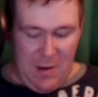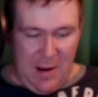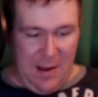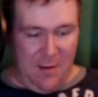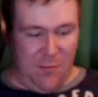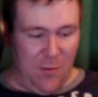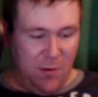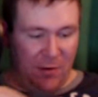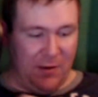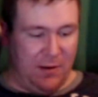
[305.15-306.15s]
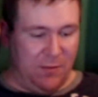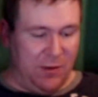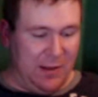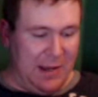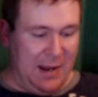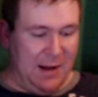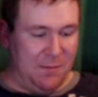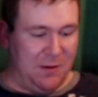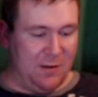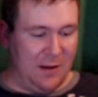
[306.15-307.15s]
for work and stuff like that, and
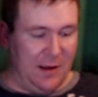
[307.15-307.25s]
I'm just